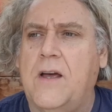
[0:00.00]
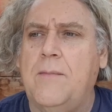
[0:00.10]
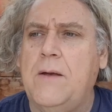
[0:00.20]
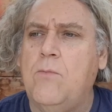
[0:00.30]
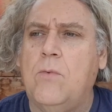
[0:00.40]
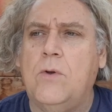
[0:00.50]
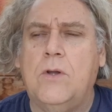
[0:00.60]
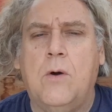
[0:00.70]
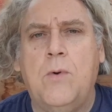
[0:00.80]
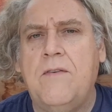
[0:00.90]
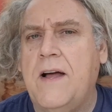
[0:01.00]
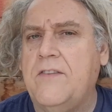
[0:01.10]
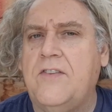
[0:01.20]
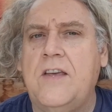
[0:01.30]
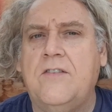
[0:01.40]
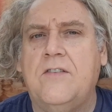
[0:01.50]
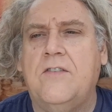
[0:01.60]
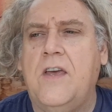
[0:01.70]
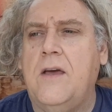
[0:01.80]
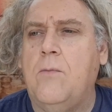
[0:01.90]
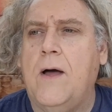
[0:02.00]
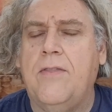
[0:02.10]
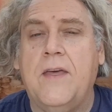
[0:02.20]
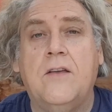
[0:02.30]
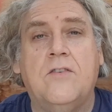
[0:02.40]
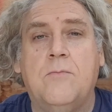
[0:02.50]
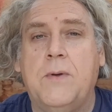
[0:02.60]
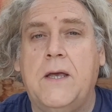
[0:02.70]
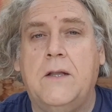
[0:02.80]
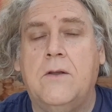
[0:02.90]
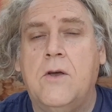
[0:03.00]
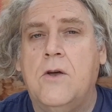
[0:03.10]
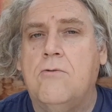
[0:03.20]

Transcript: I mean, you know, we've had seasons here where things have been